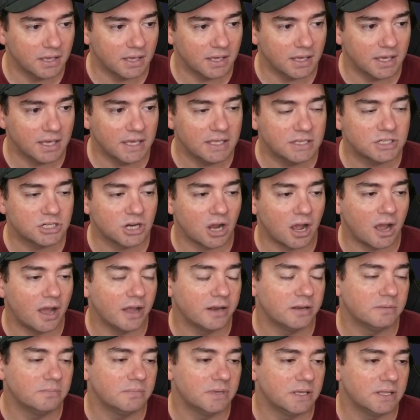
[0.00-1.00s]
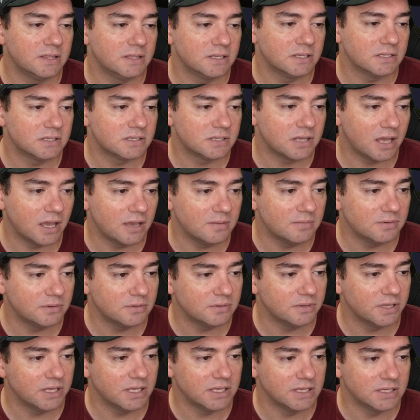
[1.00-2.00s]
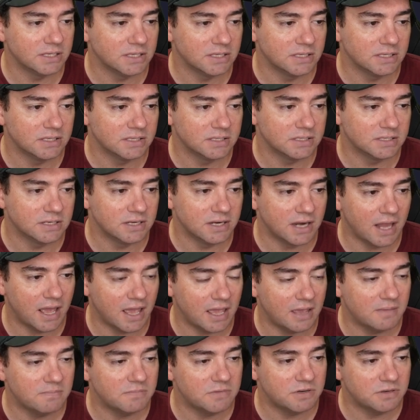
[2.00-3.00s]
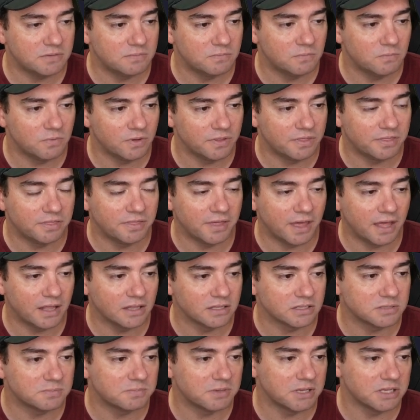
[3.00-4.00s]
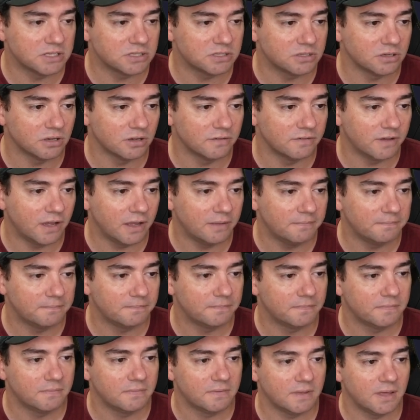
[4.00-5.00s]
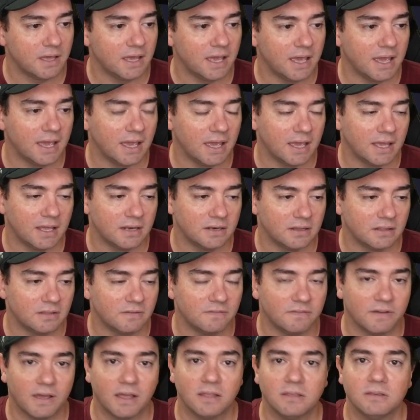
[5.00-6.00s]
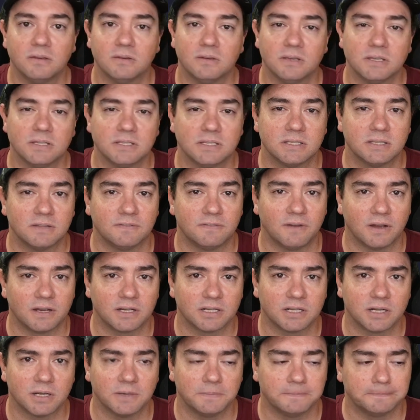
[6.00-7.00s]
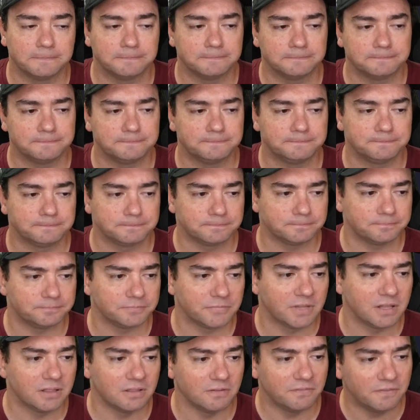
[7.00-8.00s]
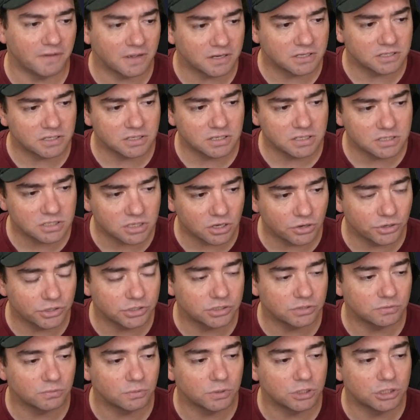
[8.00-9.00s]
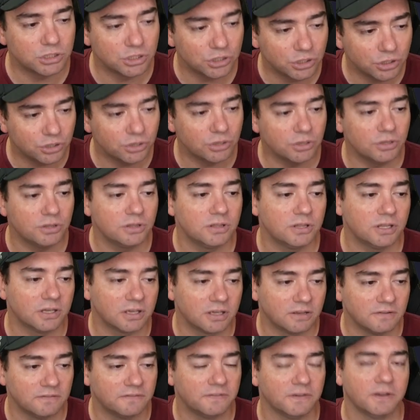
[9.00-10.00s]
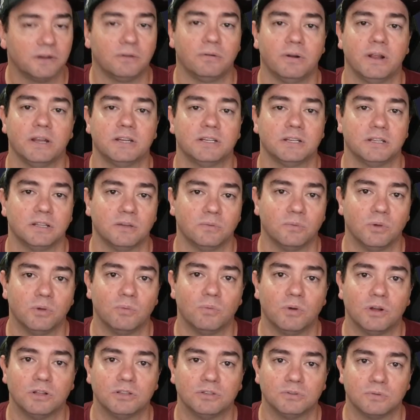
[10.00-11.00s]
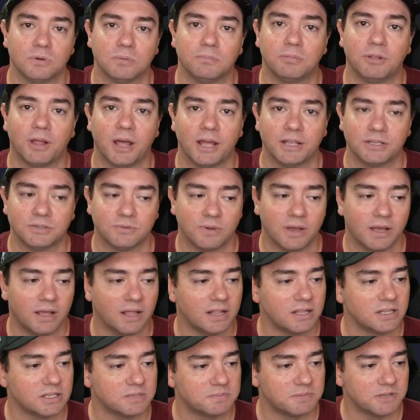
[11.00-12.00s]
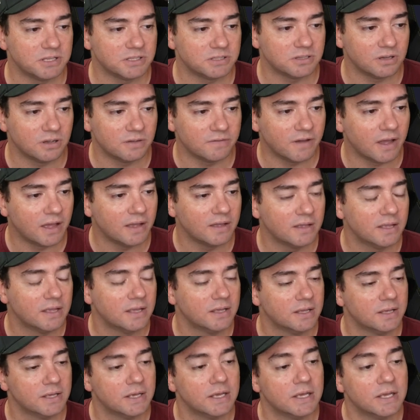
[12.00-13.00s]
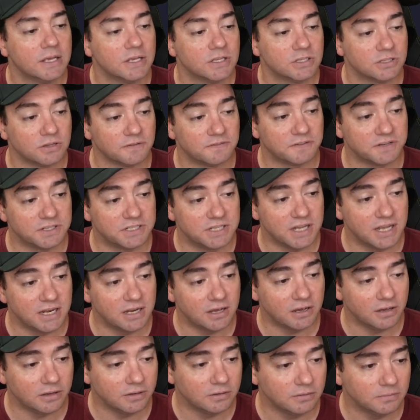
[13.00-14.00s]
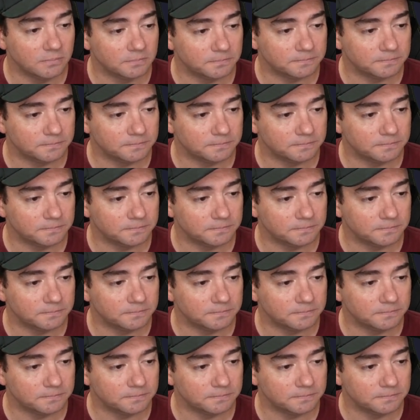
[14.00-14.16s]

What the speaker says: Each item in this table is named with the LSP server, and the value is the function. The function is going to return the configuration that we want to apply to our LSP server. So for deno,